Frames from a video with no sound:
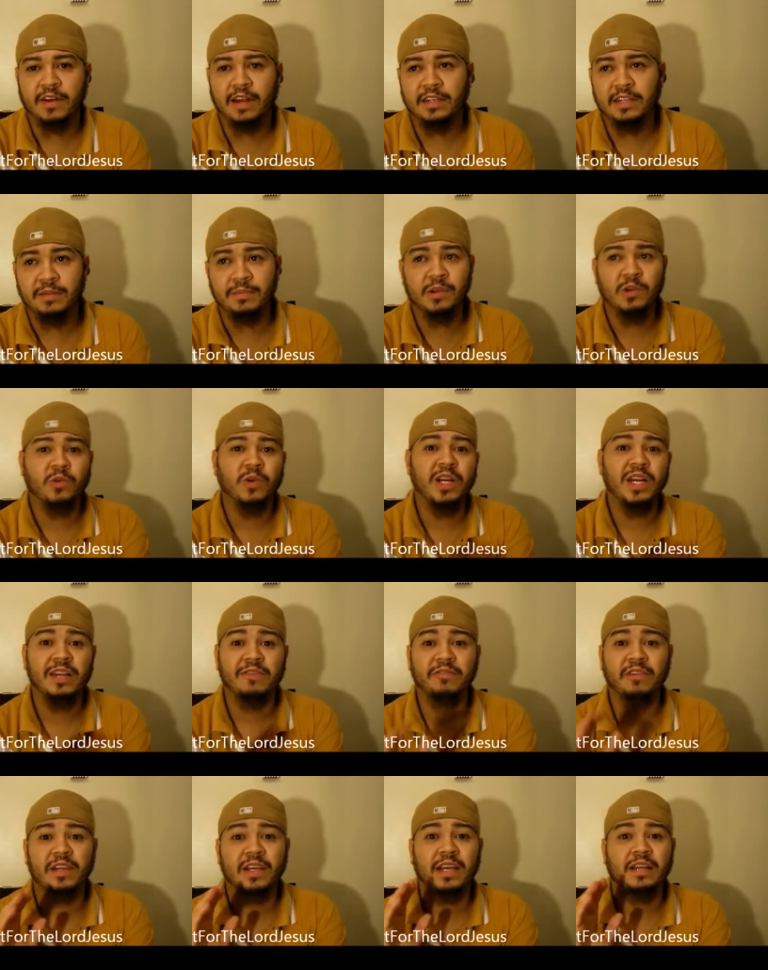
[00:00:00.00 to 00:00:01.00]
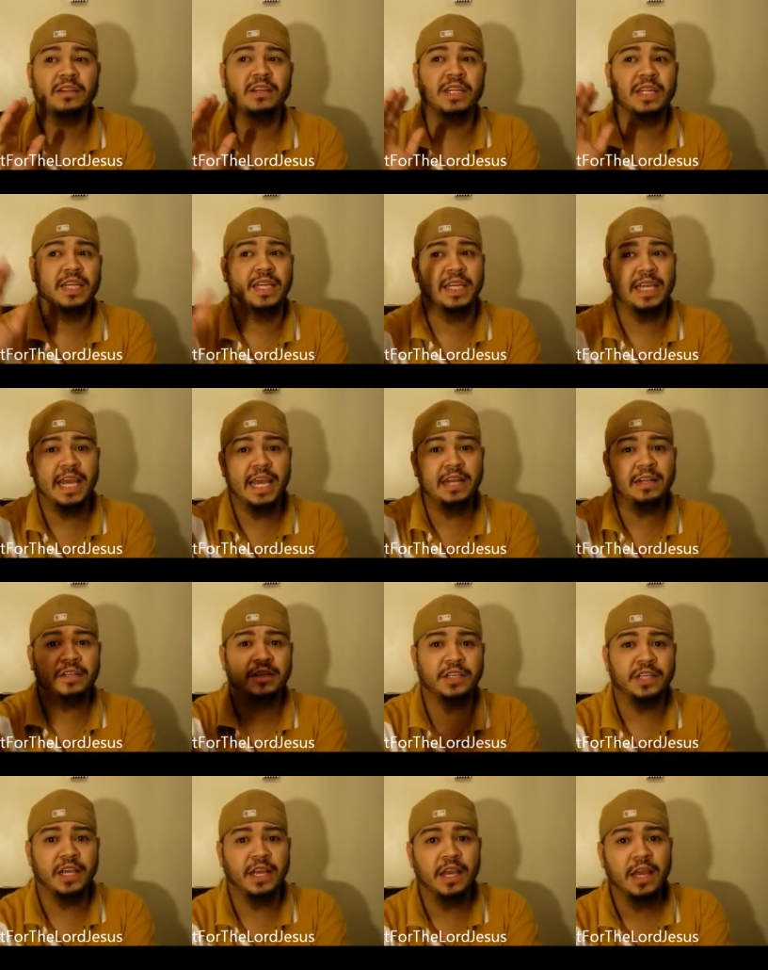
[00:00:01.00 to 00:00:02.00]
I said, "But we didn't even get to the
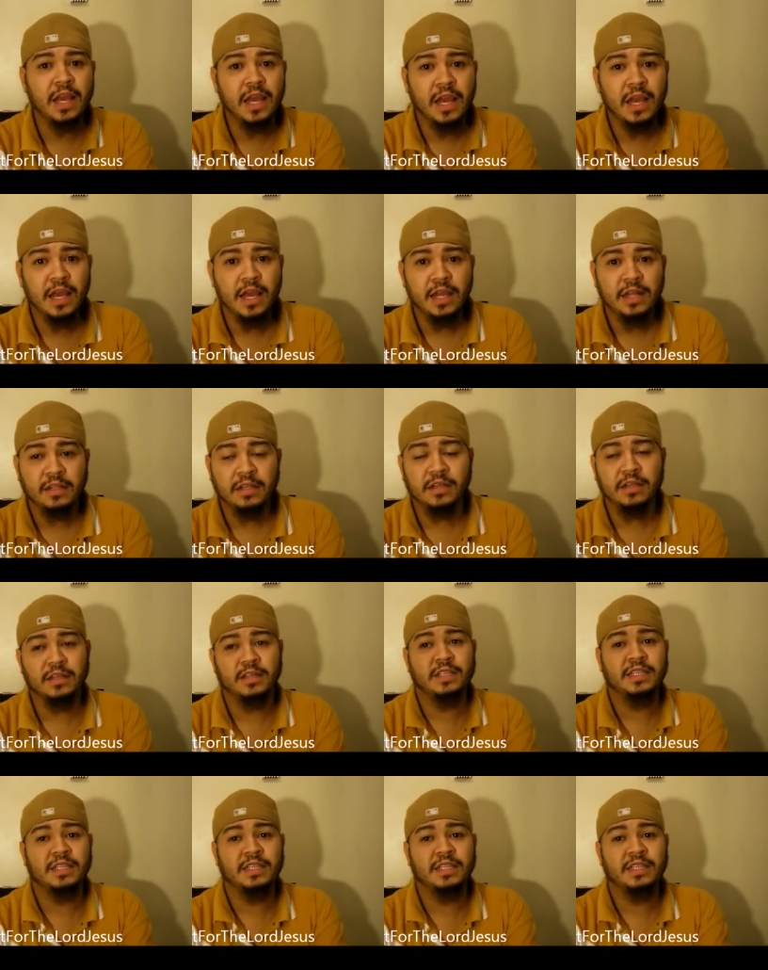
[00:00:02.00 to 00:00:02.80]
gates yet, to the